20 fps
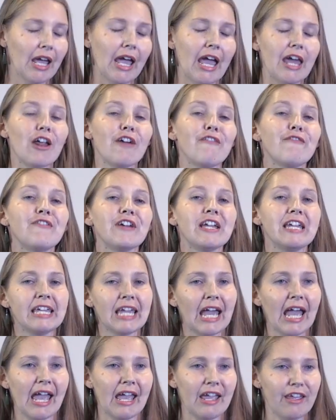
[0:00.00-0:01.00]
and I
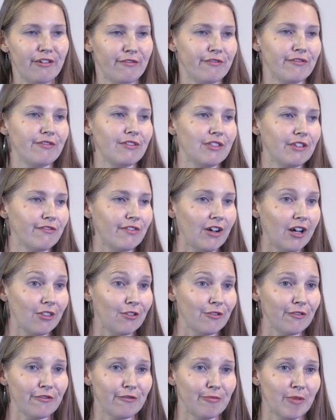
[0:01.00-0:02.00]
forgave the
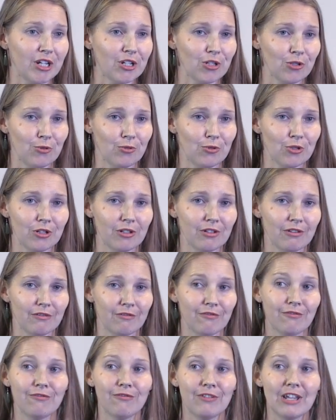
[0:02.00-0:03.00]
father of my
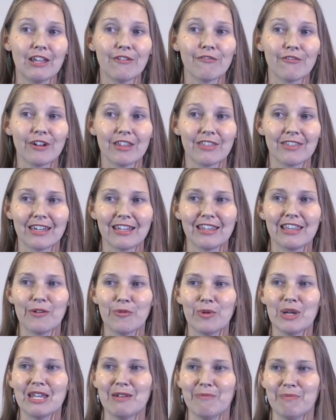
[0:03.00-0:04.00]
children for everything that
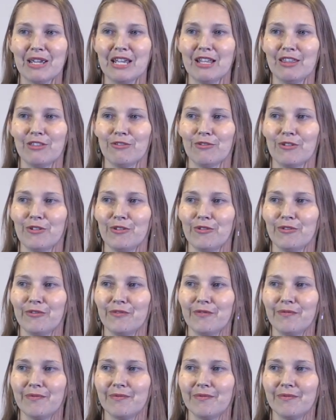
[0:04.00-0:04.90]
we had been through.